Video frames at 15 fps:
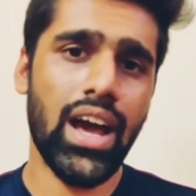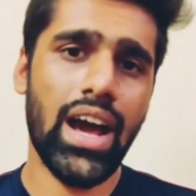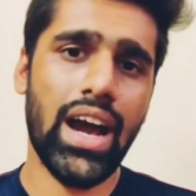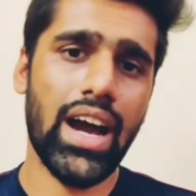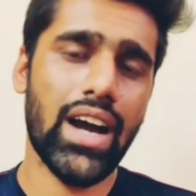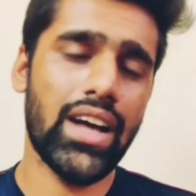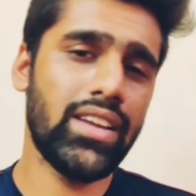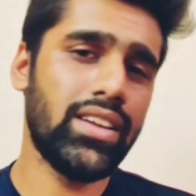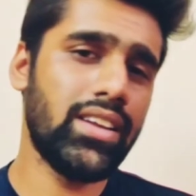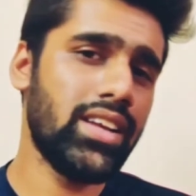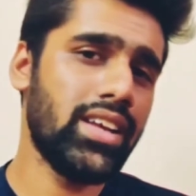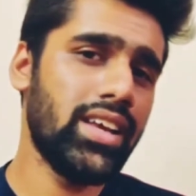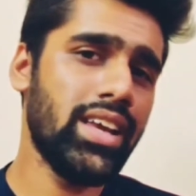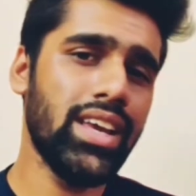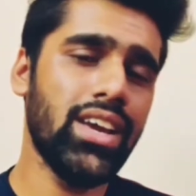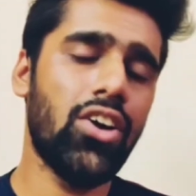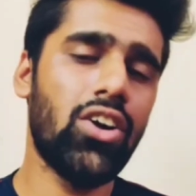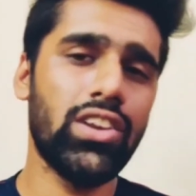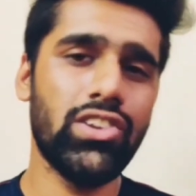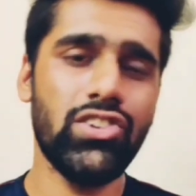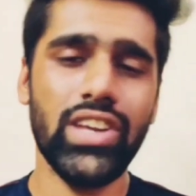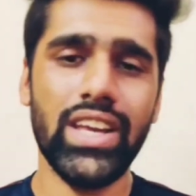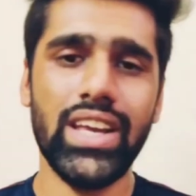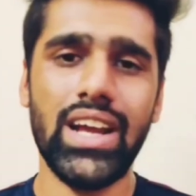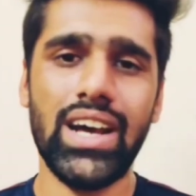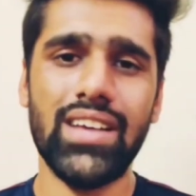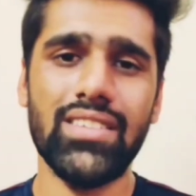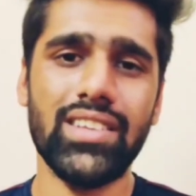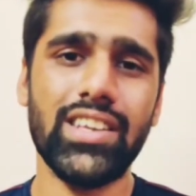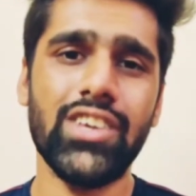and he or she can
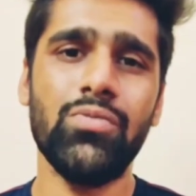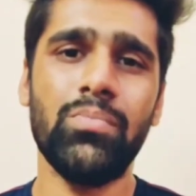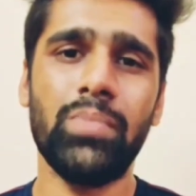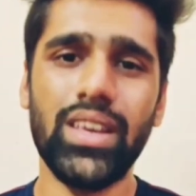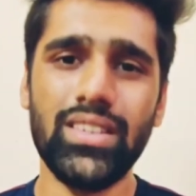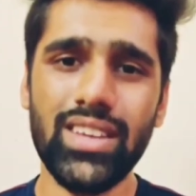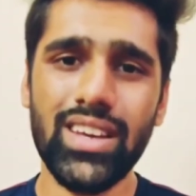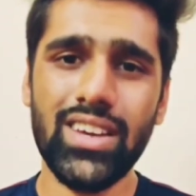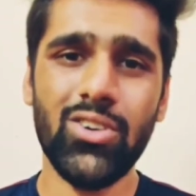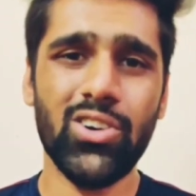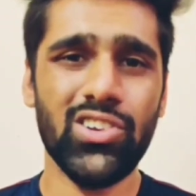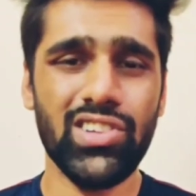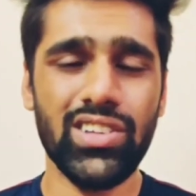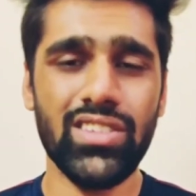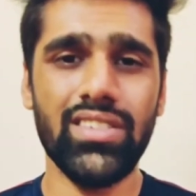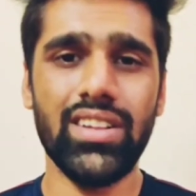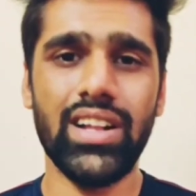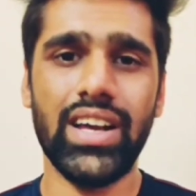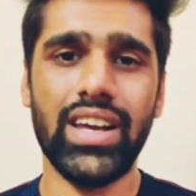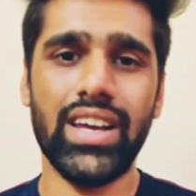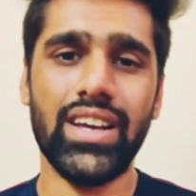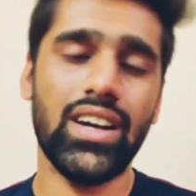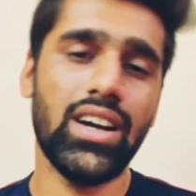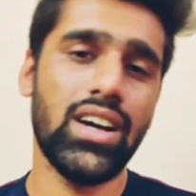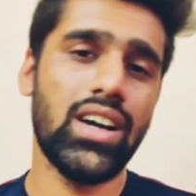ask you basic questions like